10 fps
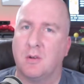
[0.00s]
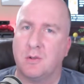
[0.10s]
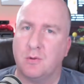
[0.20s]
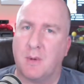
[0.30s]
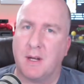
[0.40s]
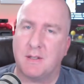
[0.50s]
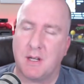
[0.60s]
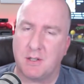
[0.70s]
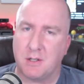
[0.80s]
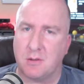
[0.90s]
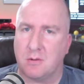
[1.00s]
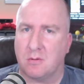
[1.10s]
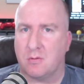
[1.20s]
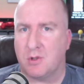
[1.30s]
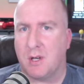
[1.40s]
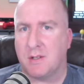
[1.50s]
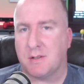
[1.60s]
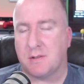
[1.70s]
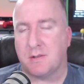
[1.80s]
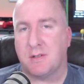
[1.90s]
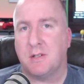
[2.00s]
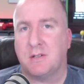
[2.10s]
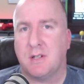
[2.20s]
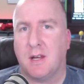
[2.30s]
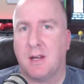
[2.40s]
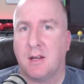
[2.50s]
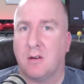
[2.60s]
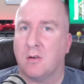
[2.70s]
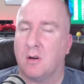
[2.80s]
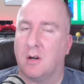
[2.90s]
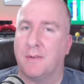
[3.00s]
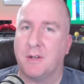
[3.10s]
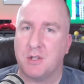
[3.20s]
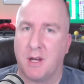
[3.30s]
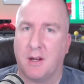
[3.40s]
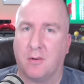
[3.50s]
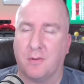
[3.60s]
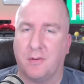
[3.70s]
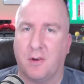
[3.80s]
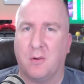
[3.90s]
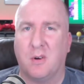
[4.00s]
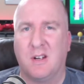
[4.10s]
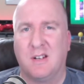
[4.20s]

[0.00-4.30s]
to my attention just today on the channel. So,